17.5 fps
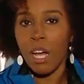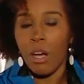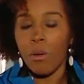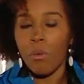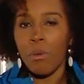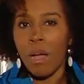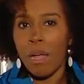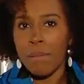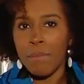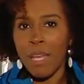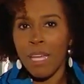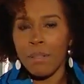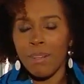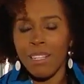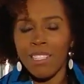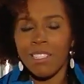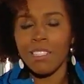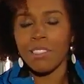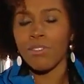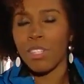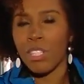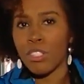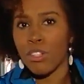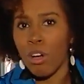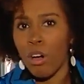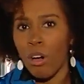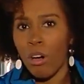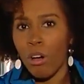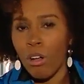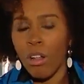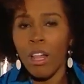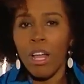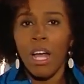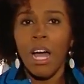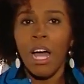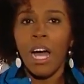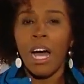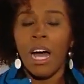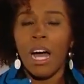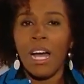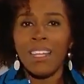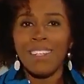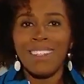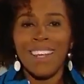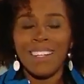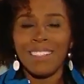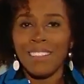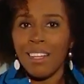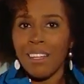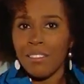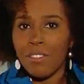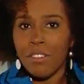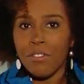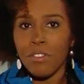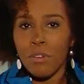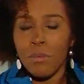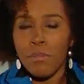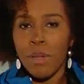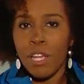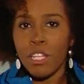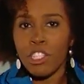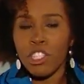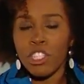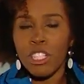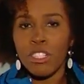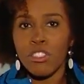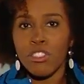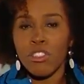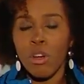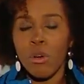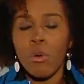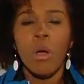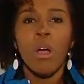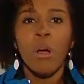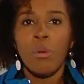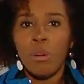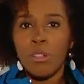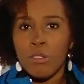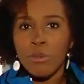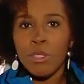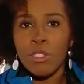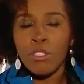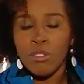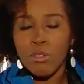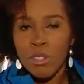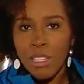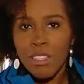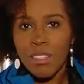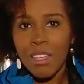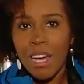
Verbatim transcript: a white man, about six feet tall. Uh, not a lot of information. So once we do get